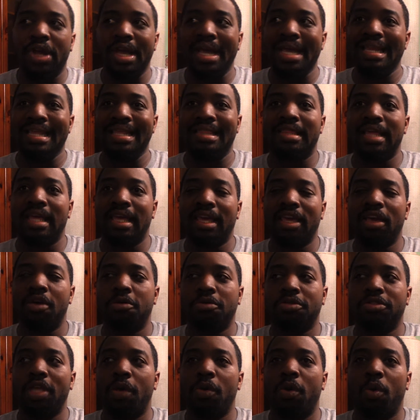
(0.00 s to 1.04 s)
anything
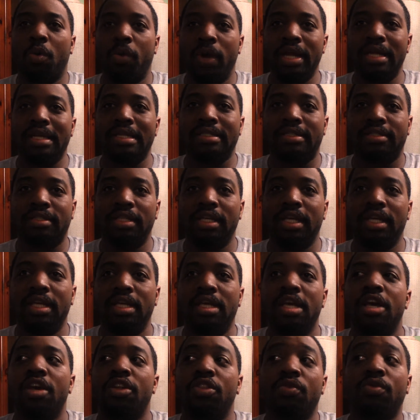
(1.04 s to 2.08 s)
else. They were waiting to see
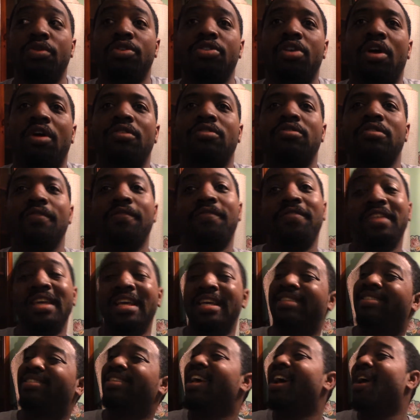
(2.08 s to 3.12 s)
the results of
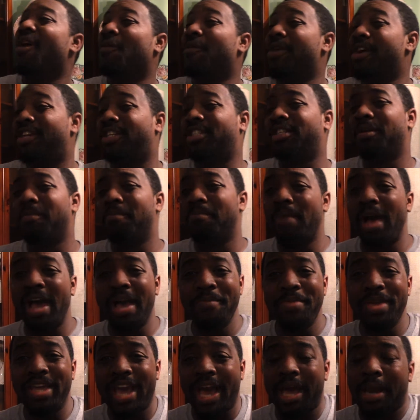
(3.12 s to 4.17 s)
this, which
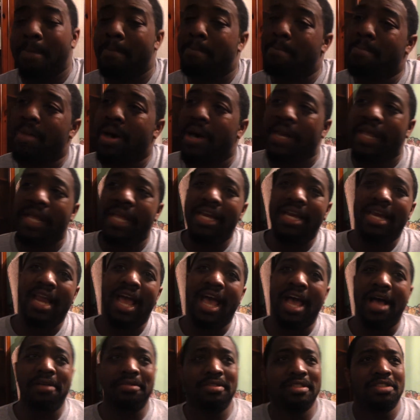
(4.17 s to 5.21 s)
might be kind of muddied
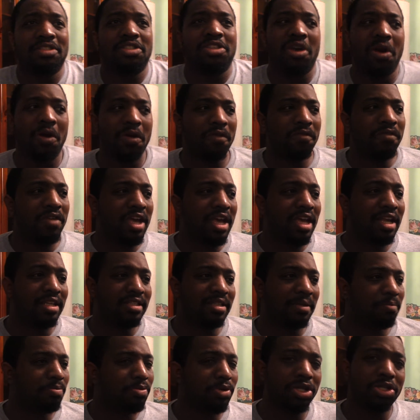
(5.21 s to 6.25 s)
now since COVID, because
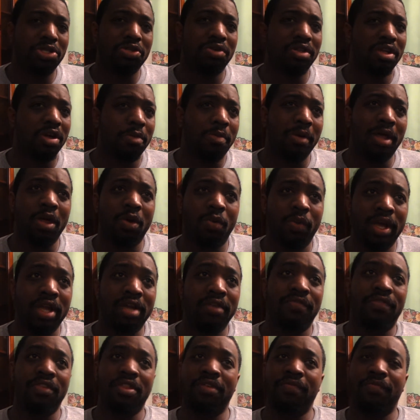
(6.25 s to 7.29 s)
I'm pretty sure they're probably
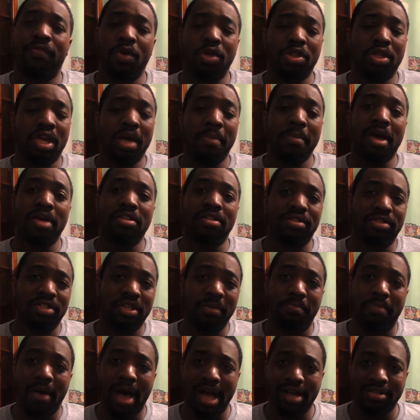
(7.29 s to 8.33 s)
waiting for it to come out to see
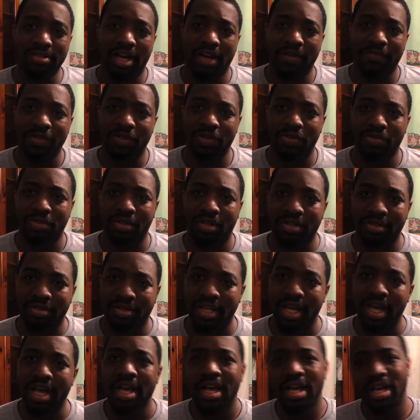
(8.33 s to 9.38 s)
box office results,
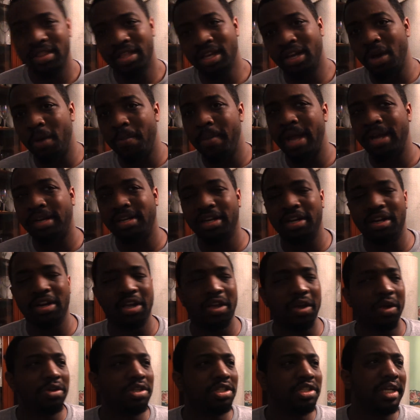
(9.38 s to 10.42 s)
then go back to the
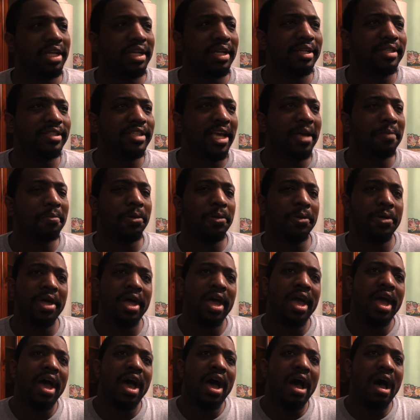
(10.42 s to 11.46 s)
negotiating table.
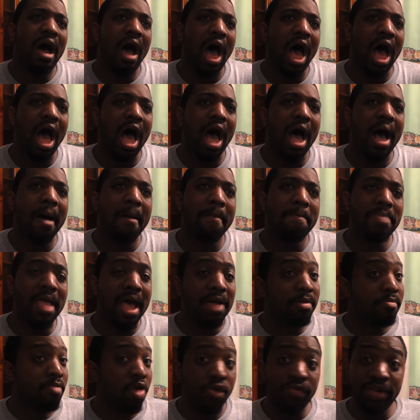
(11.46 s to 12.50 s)
Now,
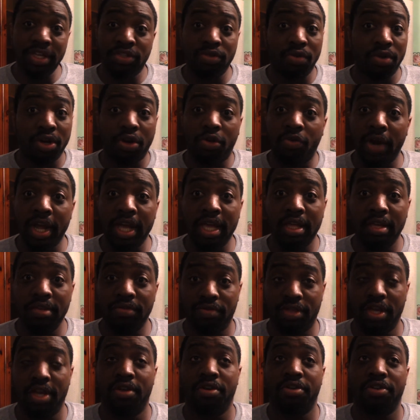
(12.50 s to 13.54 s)
the movie's doing great in
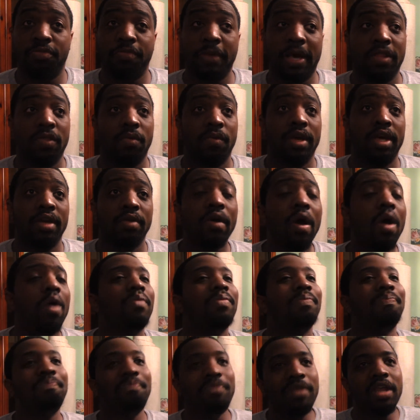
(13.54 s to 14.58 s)
theaters, by the way.
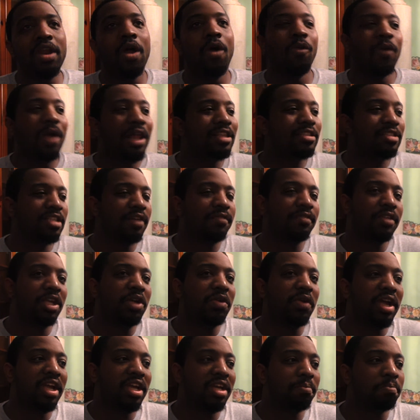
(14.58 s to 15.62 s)
Well, you know, relatively
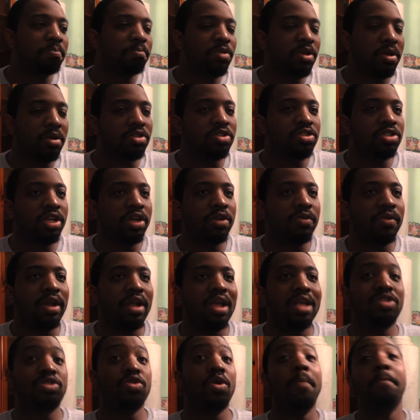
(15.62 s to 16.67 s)
great considering.
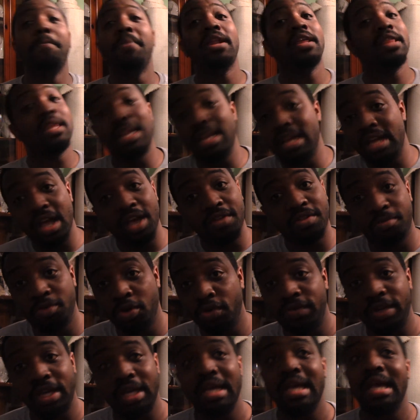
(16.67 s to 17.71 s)
It's doing better than any other
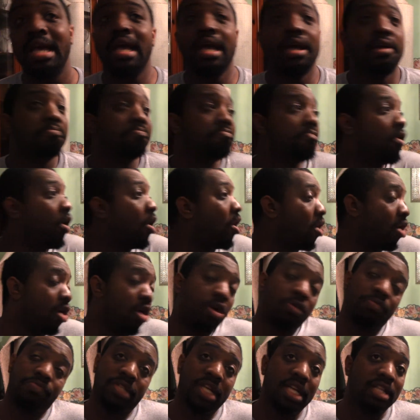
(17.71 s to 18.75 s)
movie
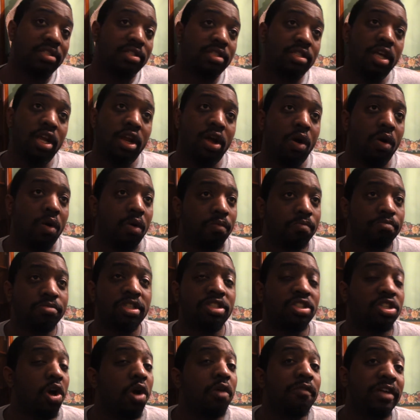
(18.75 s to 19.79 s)
all since
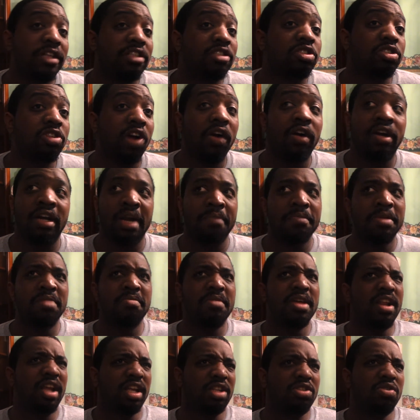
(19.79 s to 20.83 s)
COVID started. I mean, it
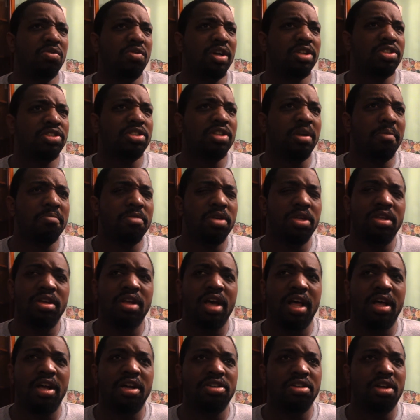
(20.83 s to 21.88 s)
made like $200-something million,
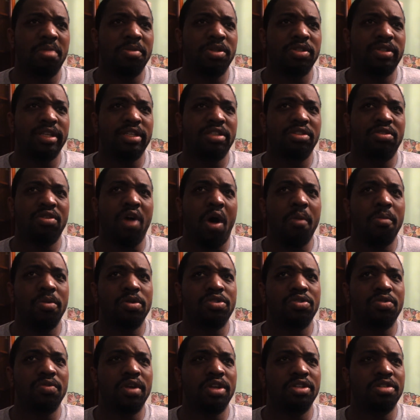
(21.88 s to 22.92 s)

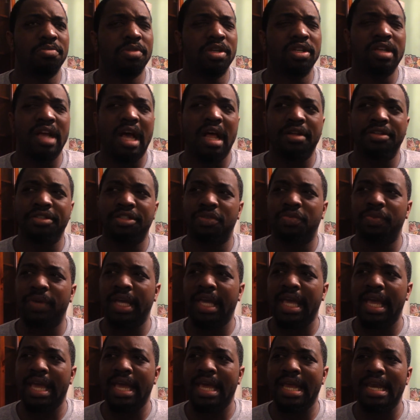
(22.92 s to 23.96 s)
almost $300 million this
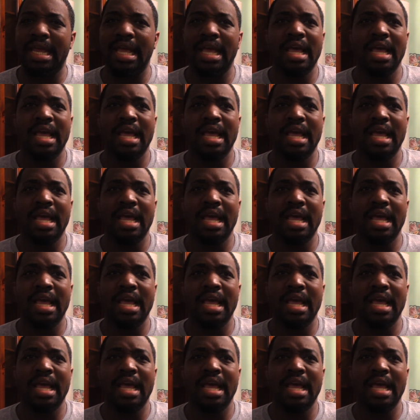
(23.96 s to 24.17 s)
weekend.